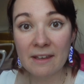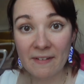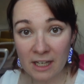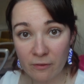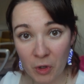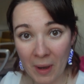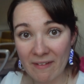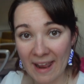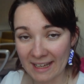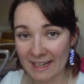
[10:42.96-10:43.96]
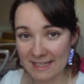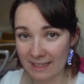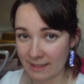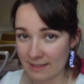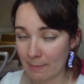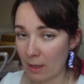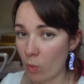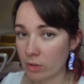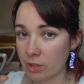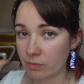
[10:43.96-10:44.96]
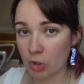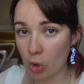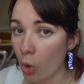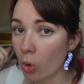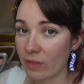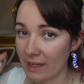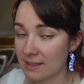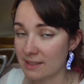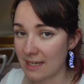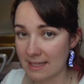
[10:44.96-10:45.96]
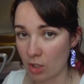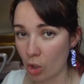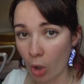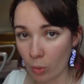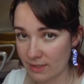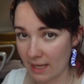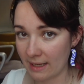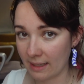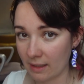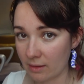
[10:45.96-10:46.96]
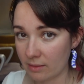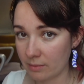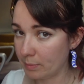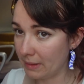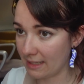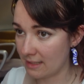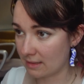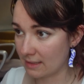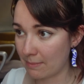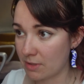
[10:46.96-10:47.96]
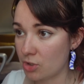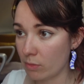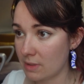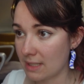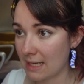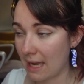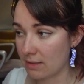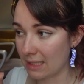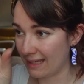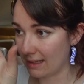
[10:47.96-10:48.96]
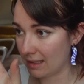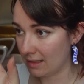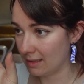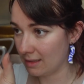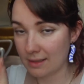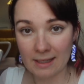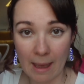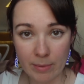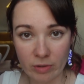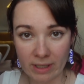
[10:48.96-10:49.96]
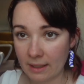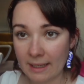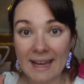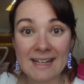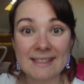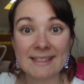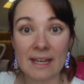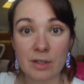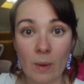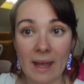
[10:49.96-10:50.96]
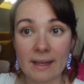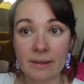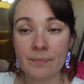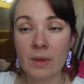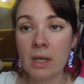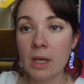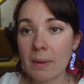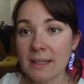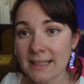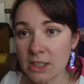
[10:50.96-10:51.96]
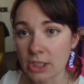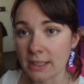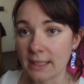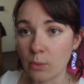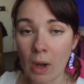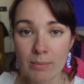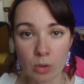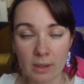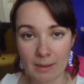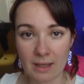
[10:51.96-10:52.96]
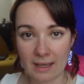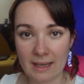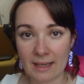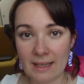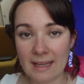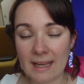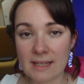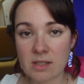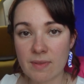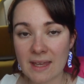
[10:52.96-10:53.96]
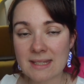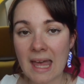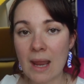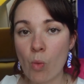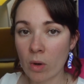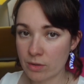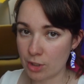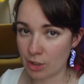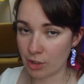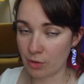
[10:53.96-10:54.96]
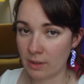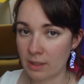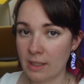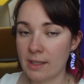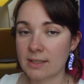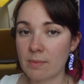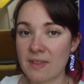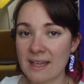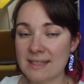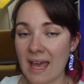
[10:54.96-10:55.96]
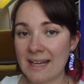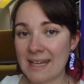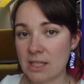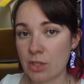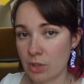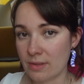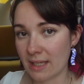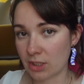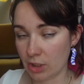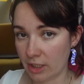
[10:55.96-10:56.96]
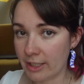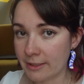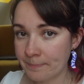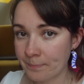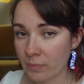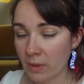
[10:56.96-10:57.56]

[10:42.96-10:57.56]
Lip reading: If any of you have any ideas about what to call this that isn't goal setting, please, because I'm stumped as to how to like capture it in a succinct way. But essentially what I'm talking about there is some things that I want to do, some things that I need to do slash learn,